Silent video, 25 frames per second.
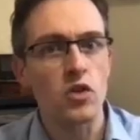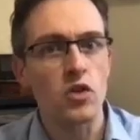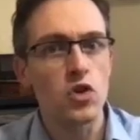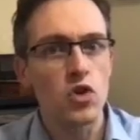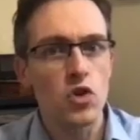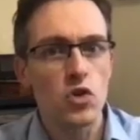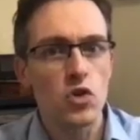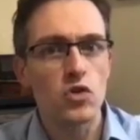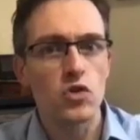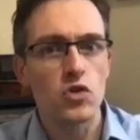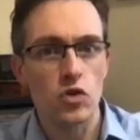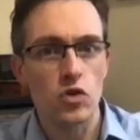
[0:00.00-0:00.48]

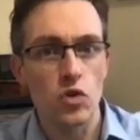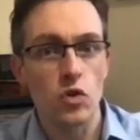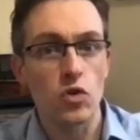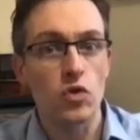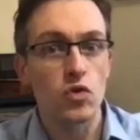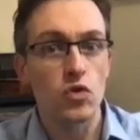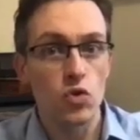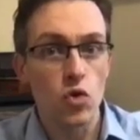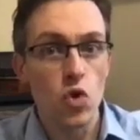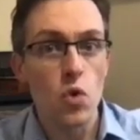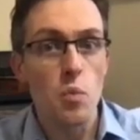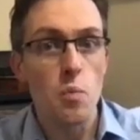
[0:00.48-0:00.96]
use these
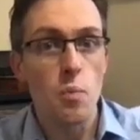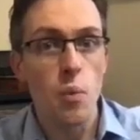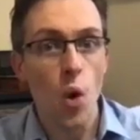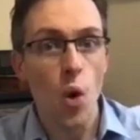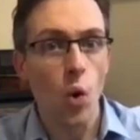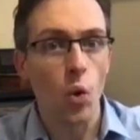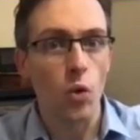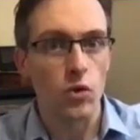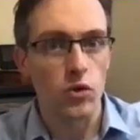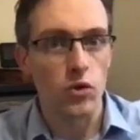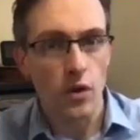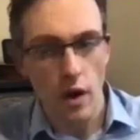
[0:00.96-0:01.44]
two
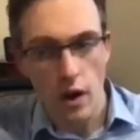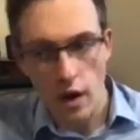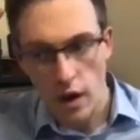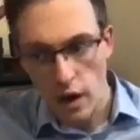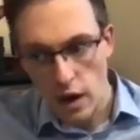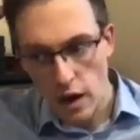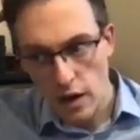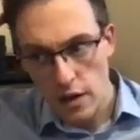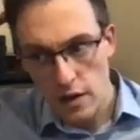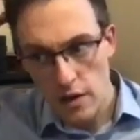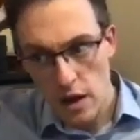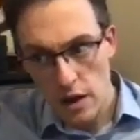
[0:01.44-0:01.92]
poles
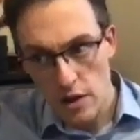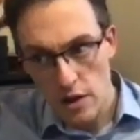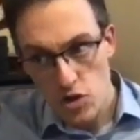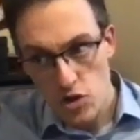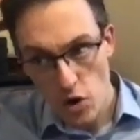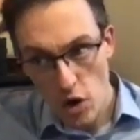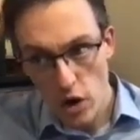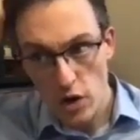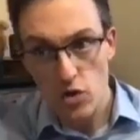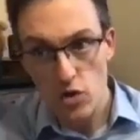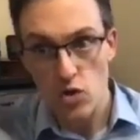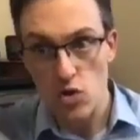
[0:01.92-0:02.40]
and
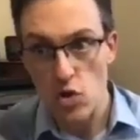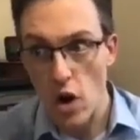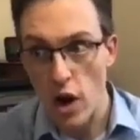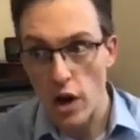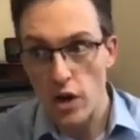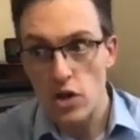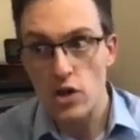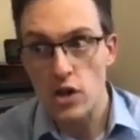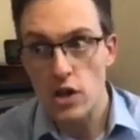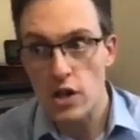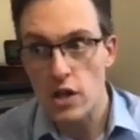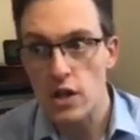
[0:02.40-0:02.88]
try to
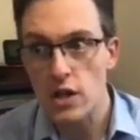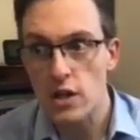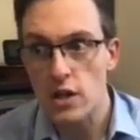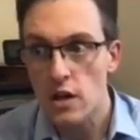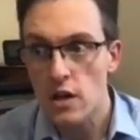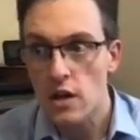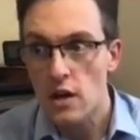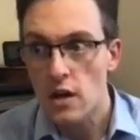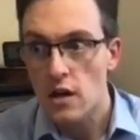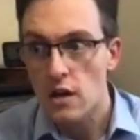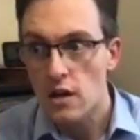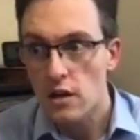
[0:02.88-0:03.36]
actually
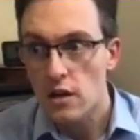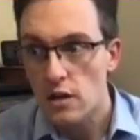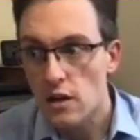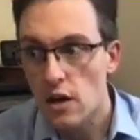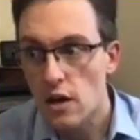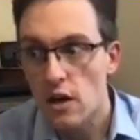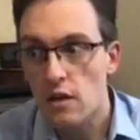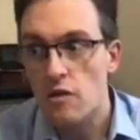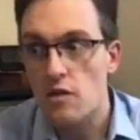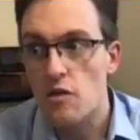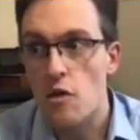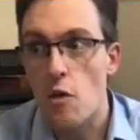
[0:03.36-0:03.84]

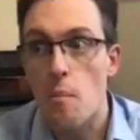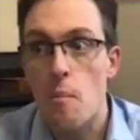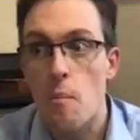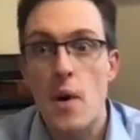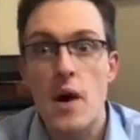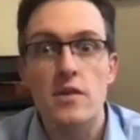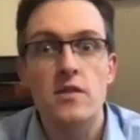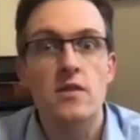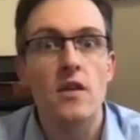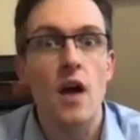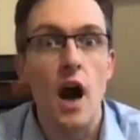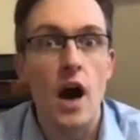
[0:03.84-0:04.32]
get the
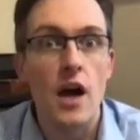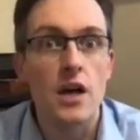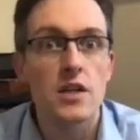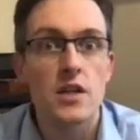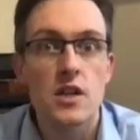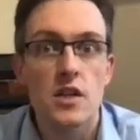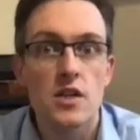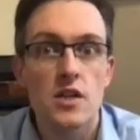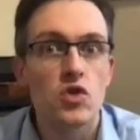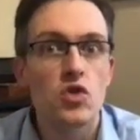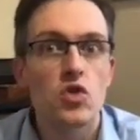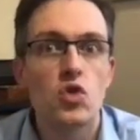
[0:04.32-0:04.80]
best
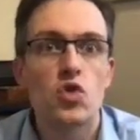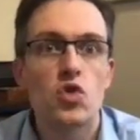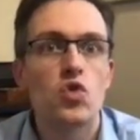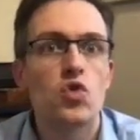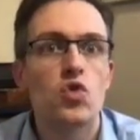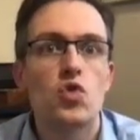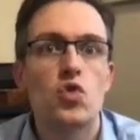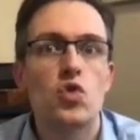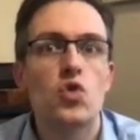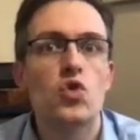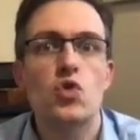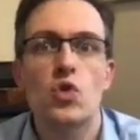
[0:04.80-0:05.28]
ideas
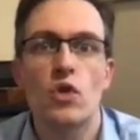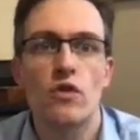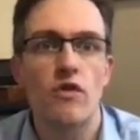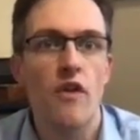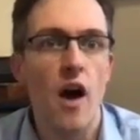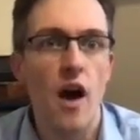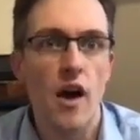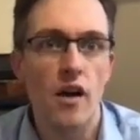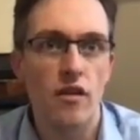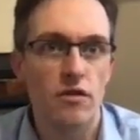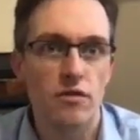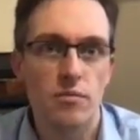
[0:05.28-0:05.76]
to
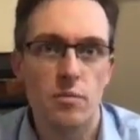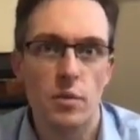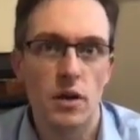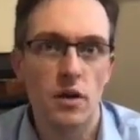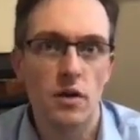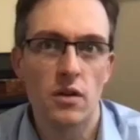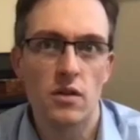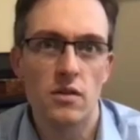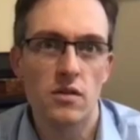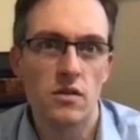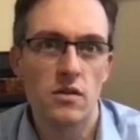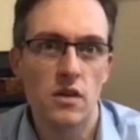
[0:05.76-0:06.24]
survive,
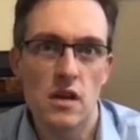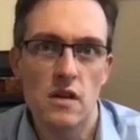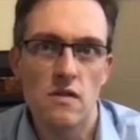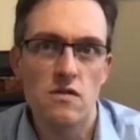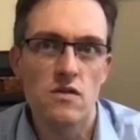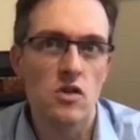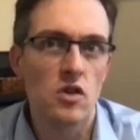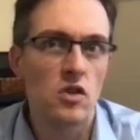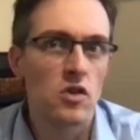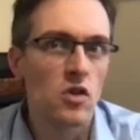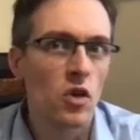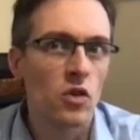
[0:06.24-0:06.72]
because if
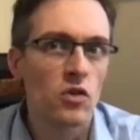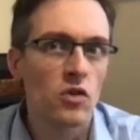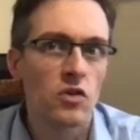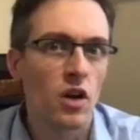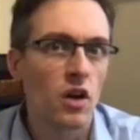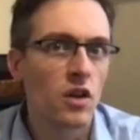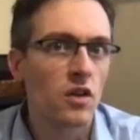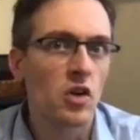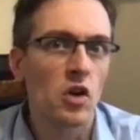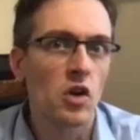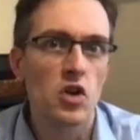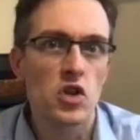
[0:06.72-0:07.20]
the
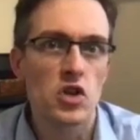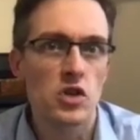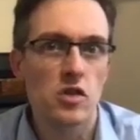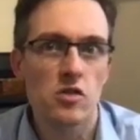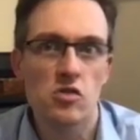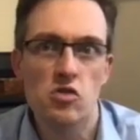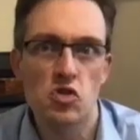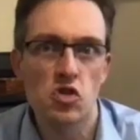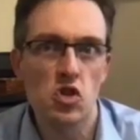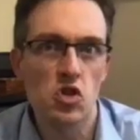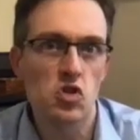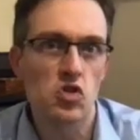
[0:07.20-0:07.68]
non-technologists
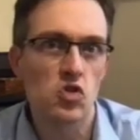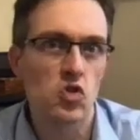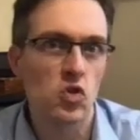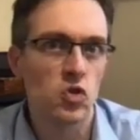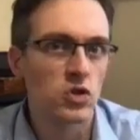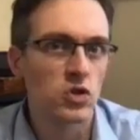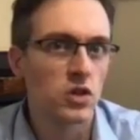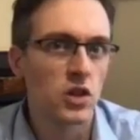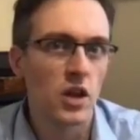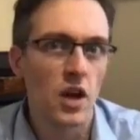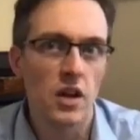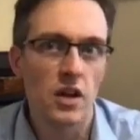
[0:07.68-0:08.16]
just
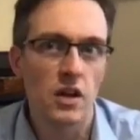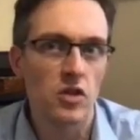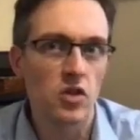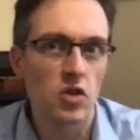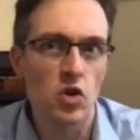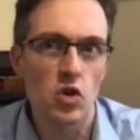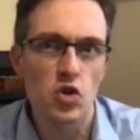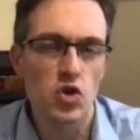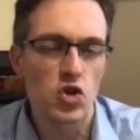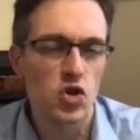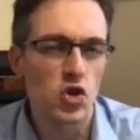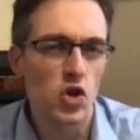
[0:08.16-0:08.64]
don't get
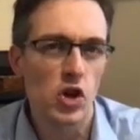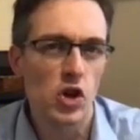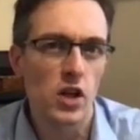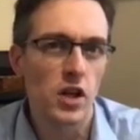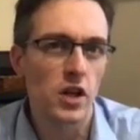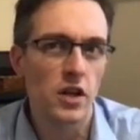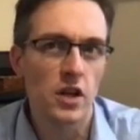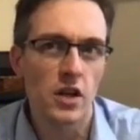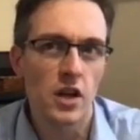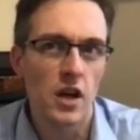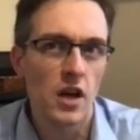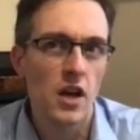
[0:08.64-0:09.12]
it,
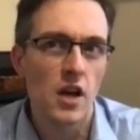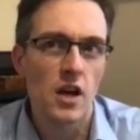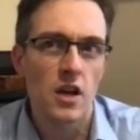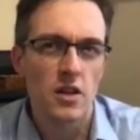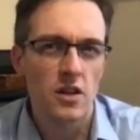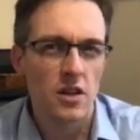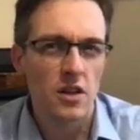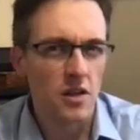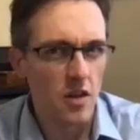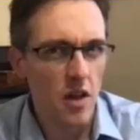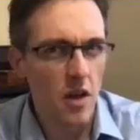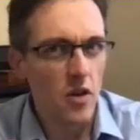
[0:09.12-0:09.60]
surely
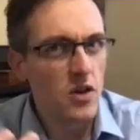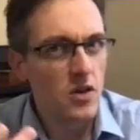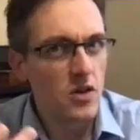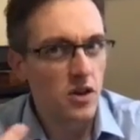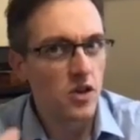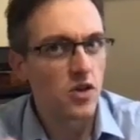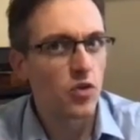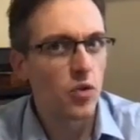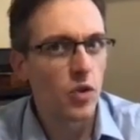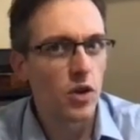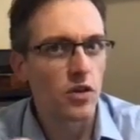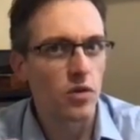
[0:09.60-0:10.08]
there is
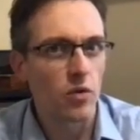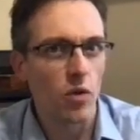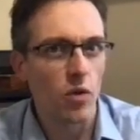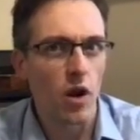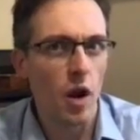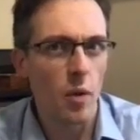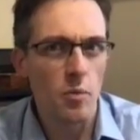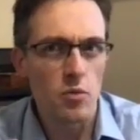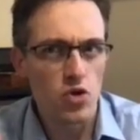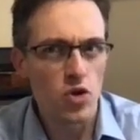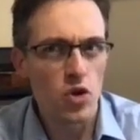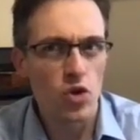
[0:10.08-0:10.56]
this risk, right?
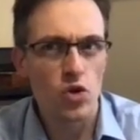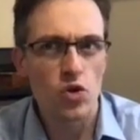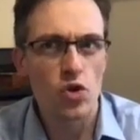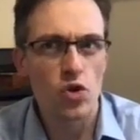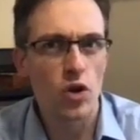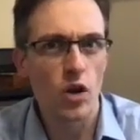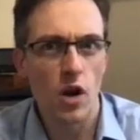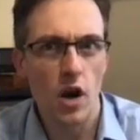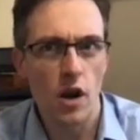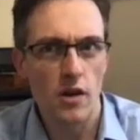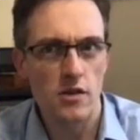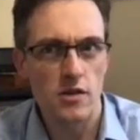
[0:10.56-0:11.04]
I'm sure
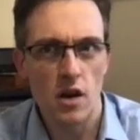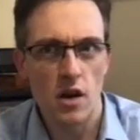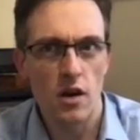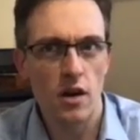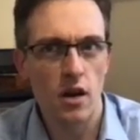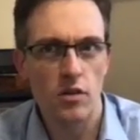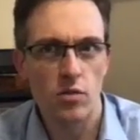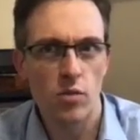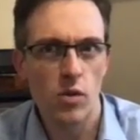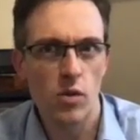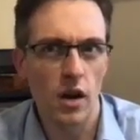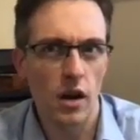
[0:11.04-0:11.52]
Google has had
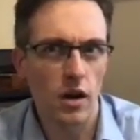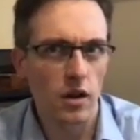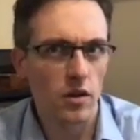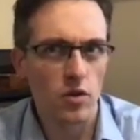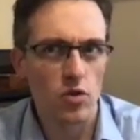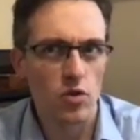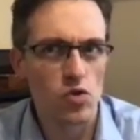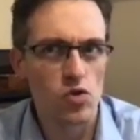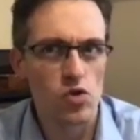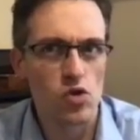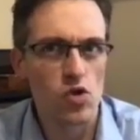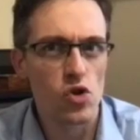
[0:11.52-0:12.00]
as well. Like,
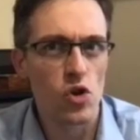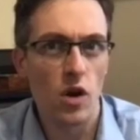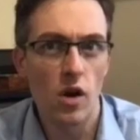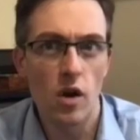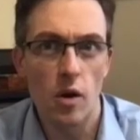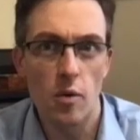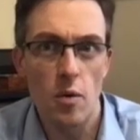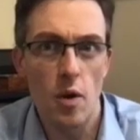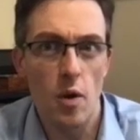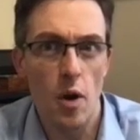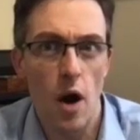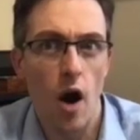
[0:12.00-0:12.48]

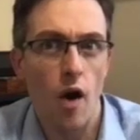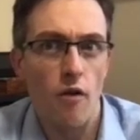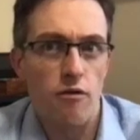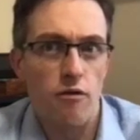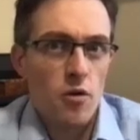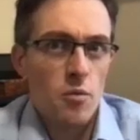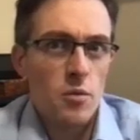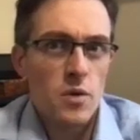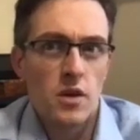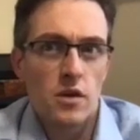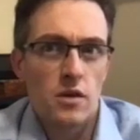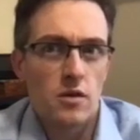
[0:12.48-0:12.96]
Google, for
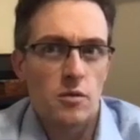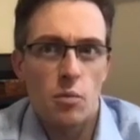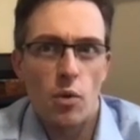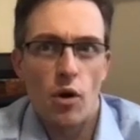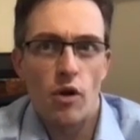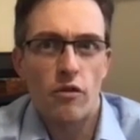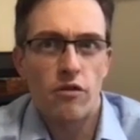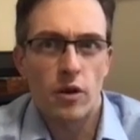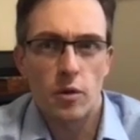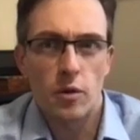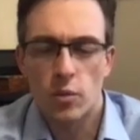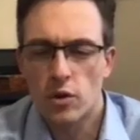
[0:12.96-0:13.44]
me, is
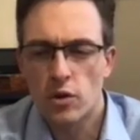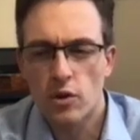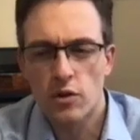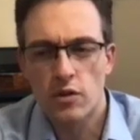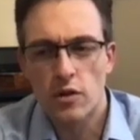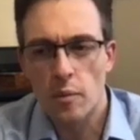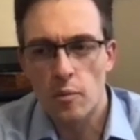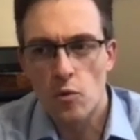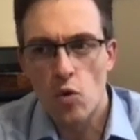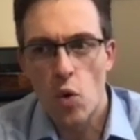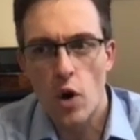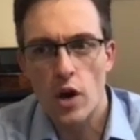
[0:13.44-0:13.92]
perfect because
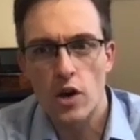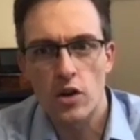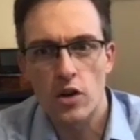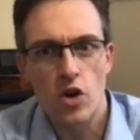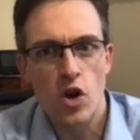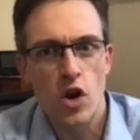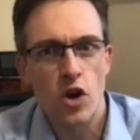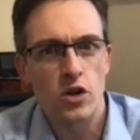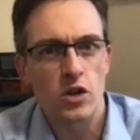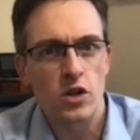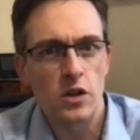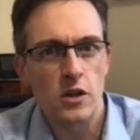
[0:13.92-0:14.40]
I'm quite
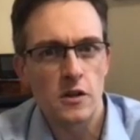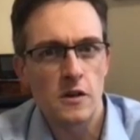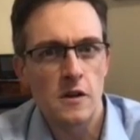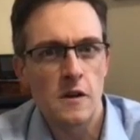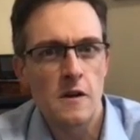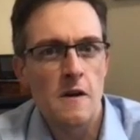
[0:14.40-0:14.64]
nerdy,